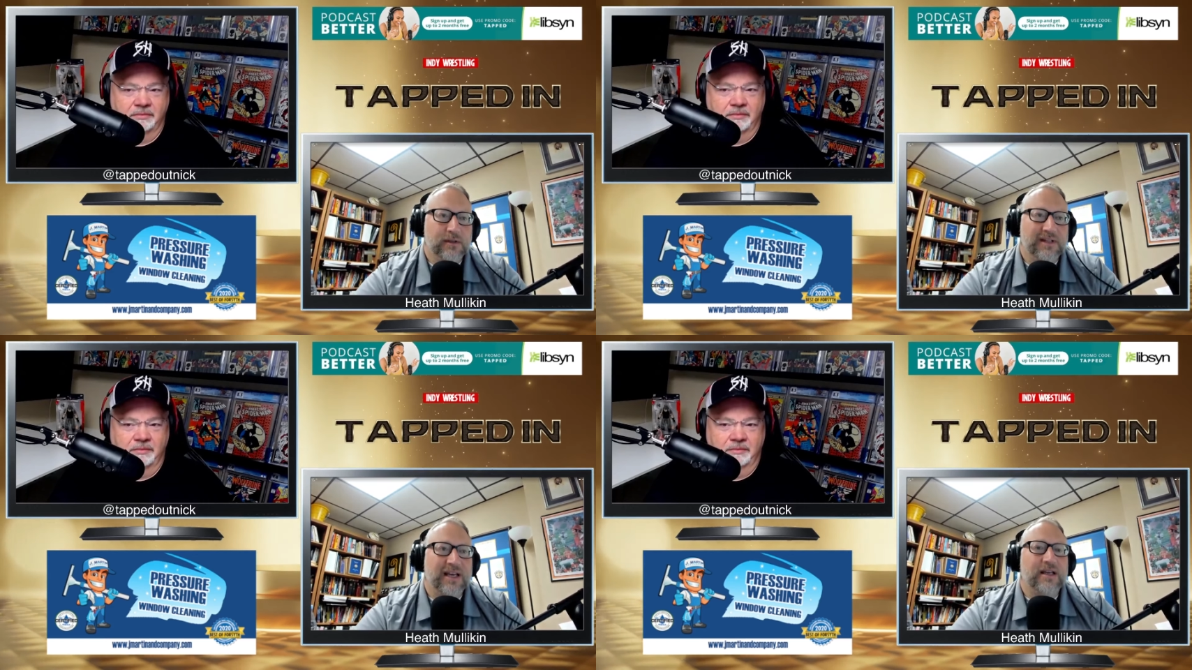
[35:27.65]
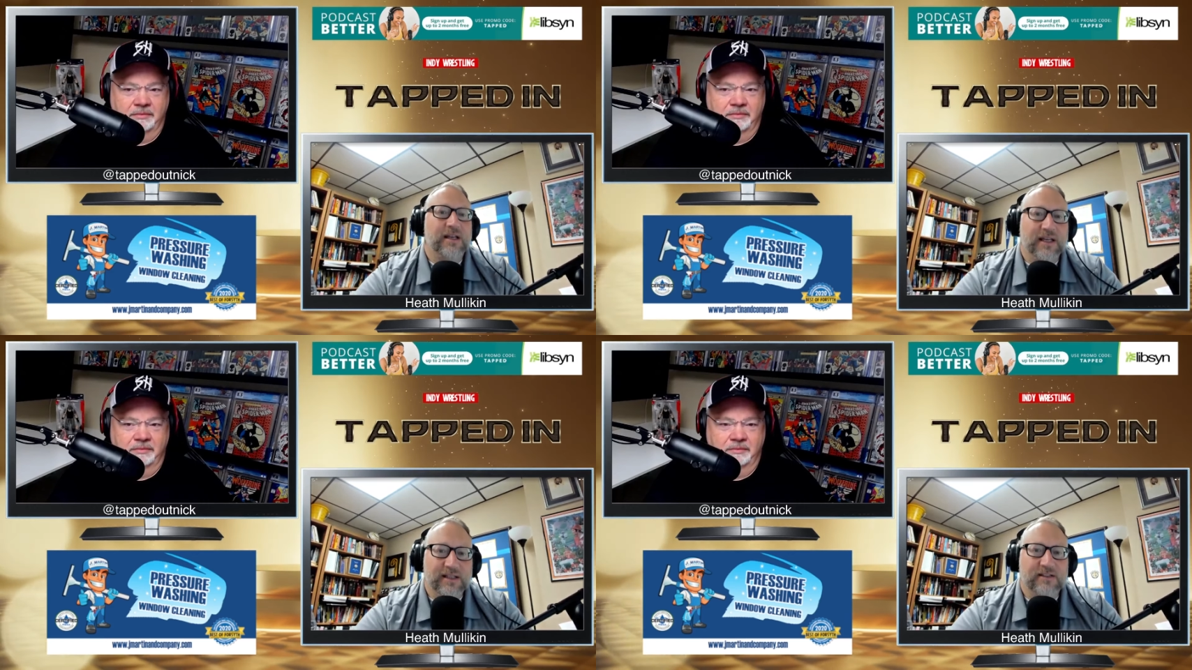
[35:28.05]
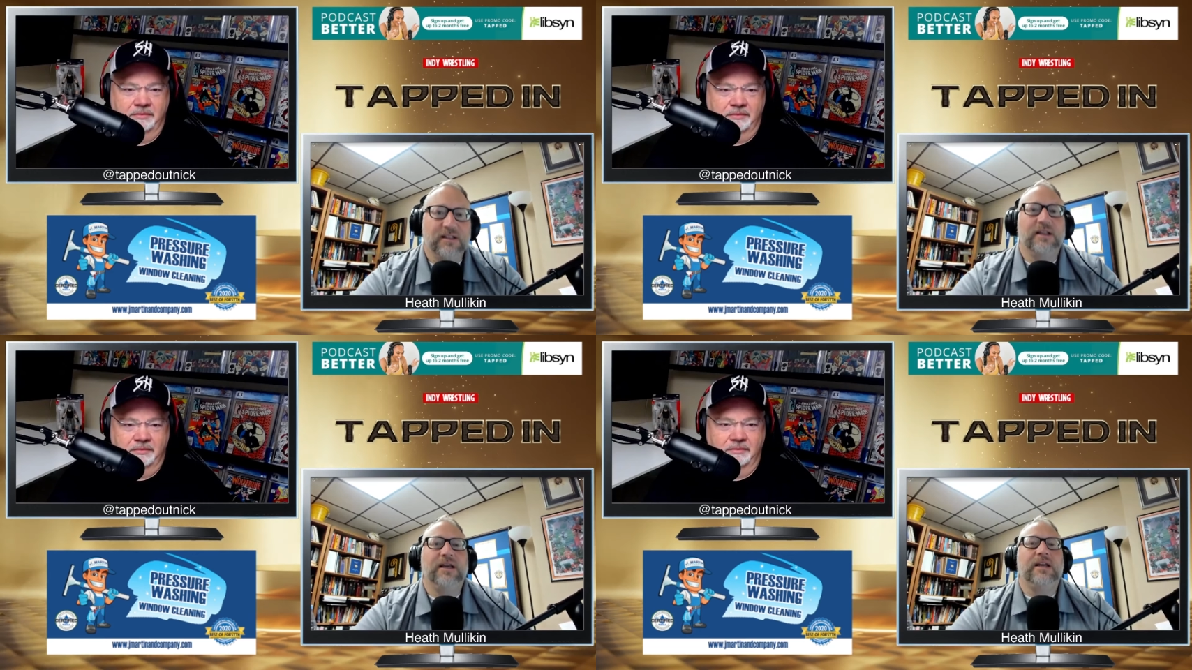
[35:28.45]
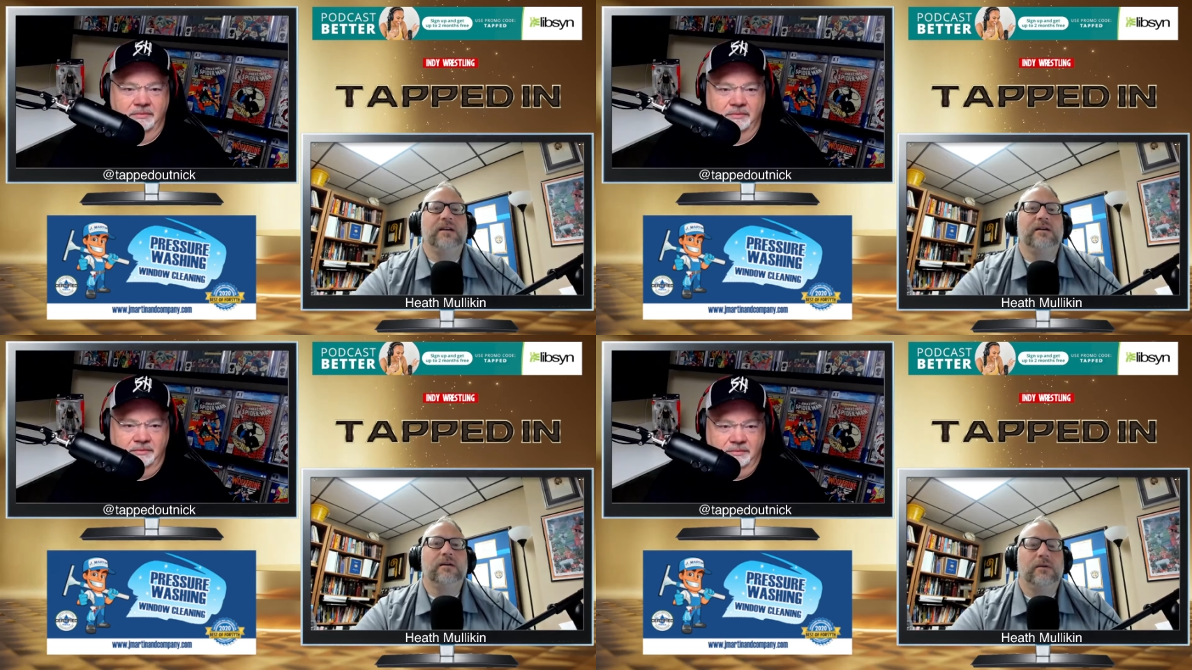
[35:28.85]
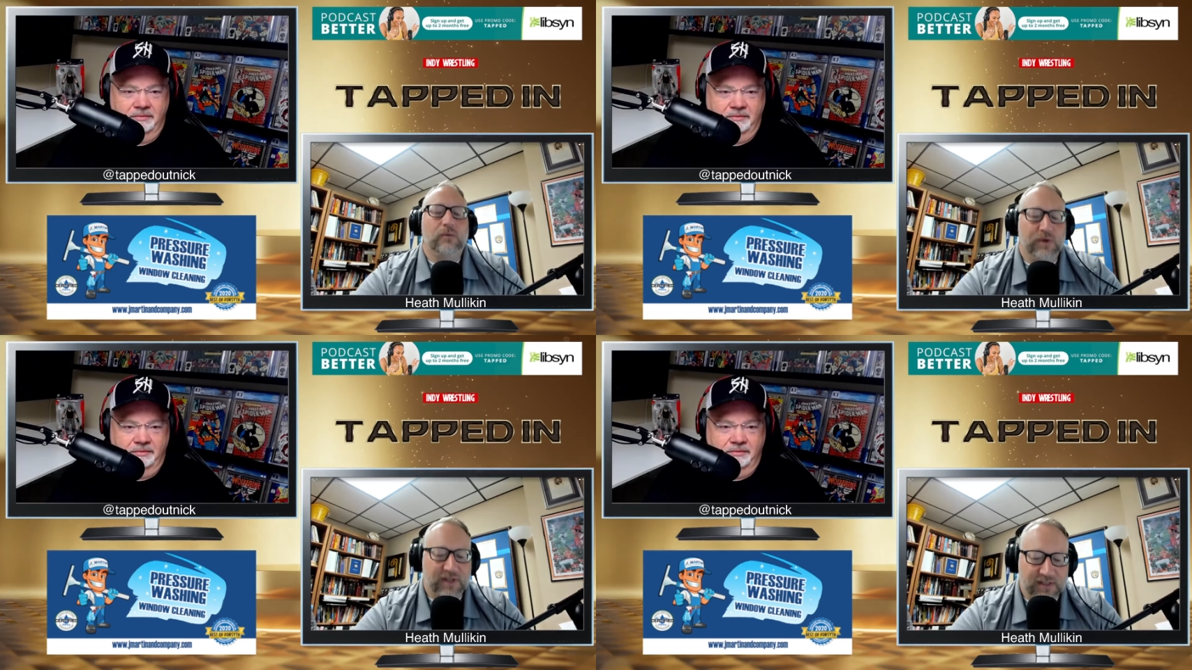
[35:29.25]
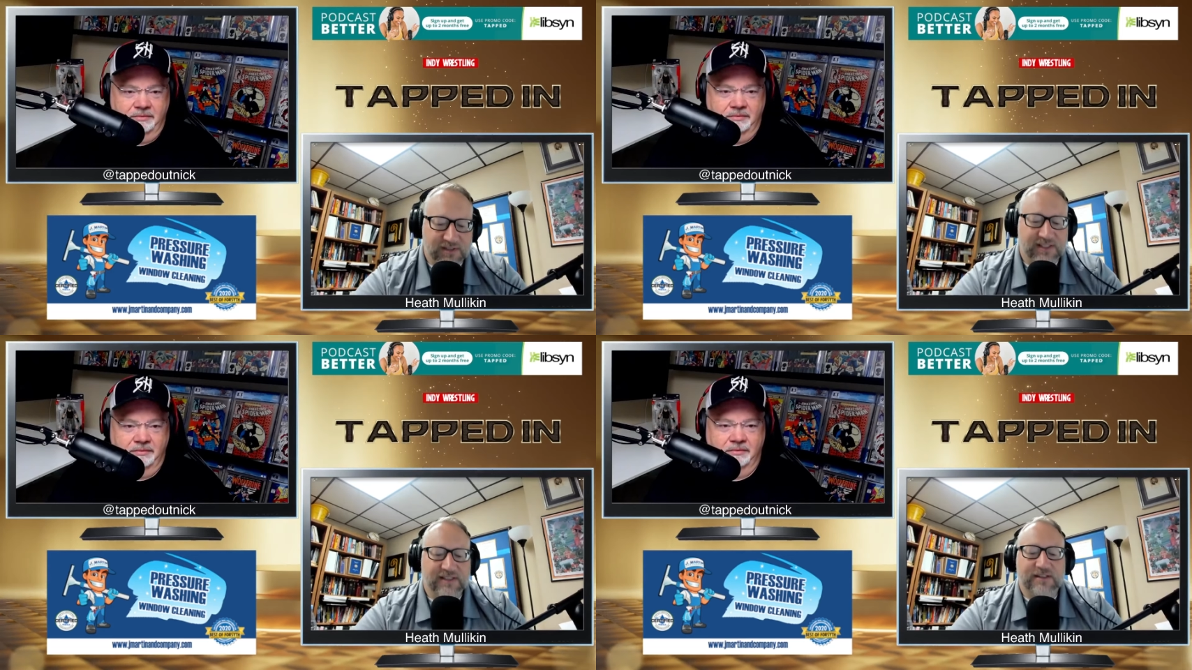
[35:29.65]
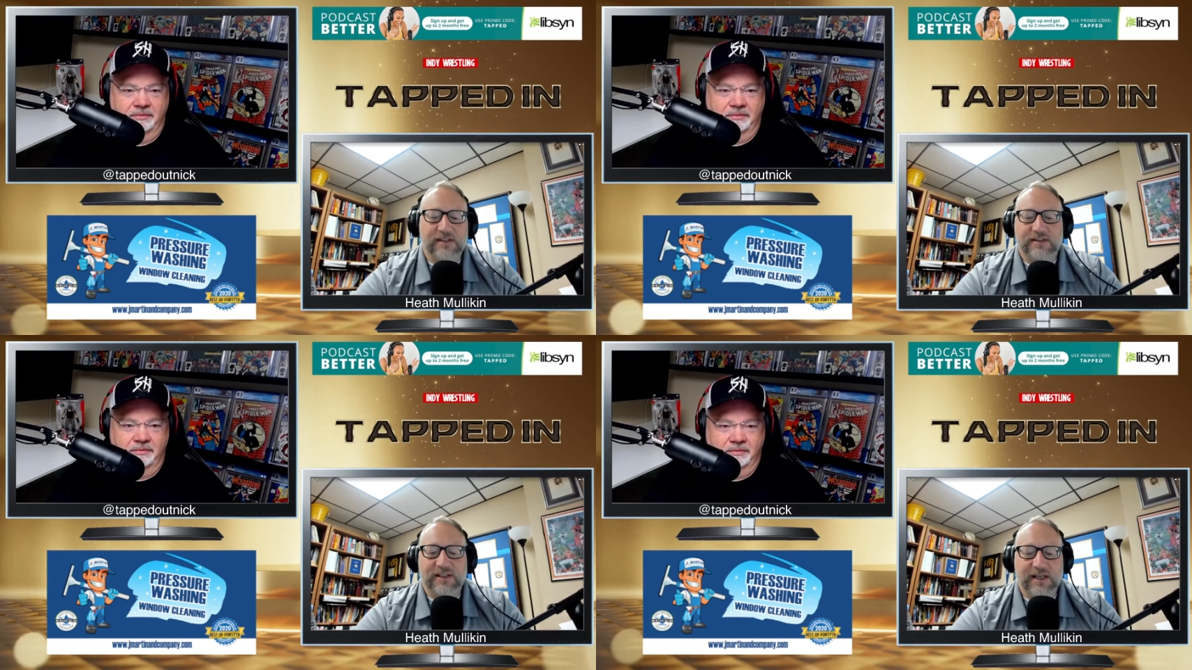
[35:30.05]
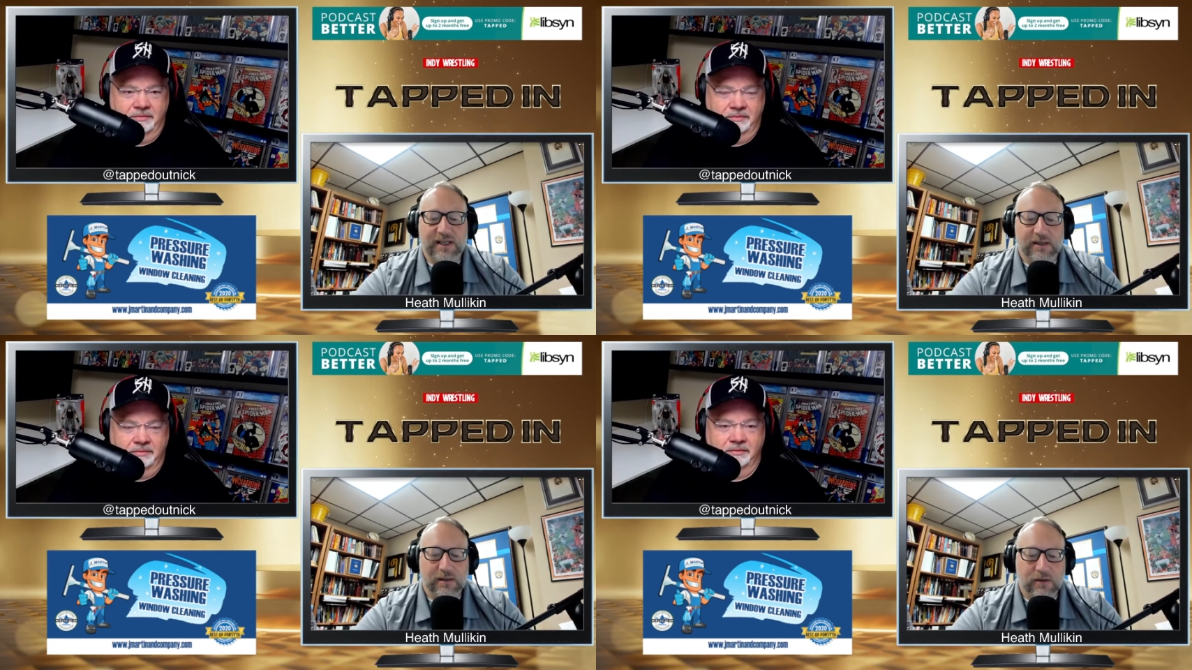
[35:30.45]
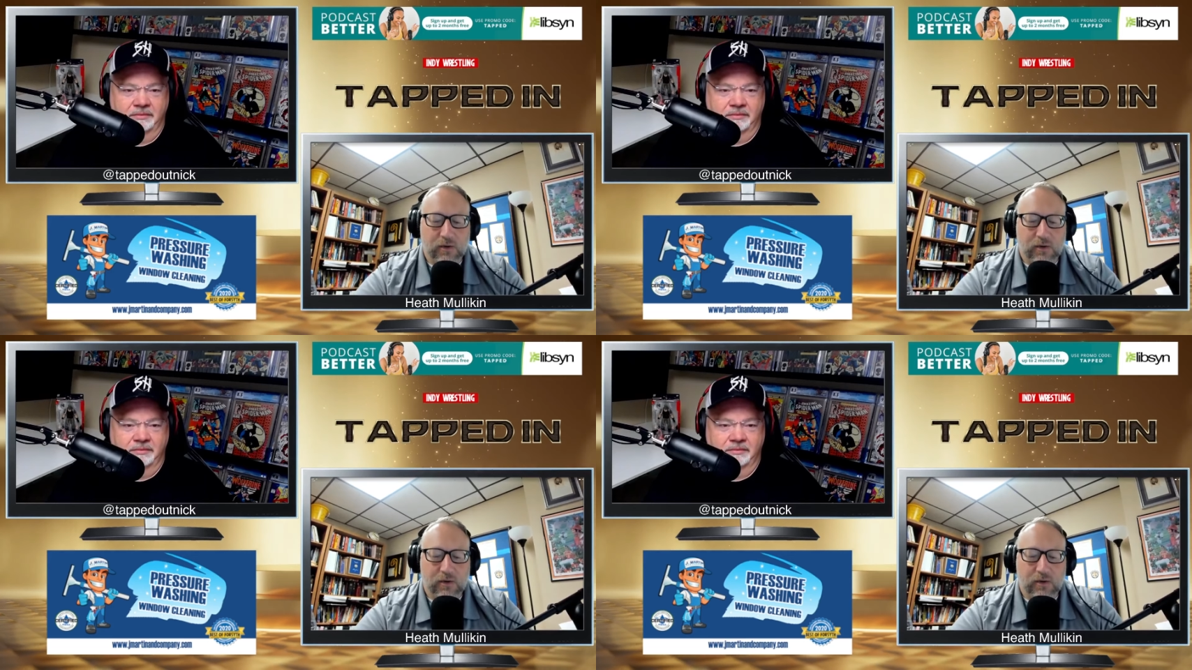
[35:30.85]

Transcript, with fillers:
Speaker 1: that could easily, with consistency,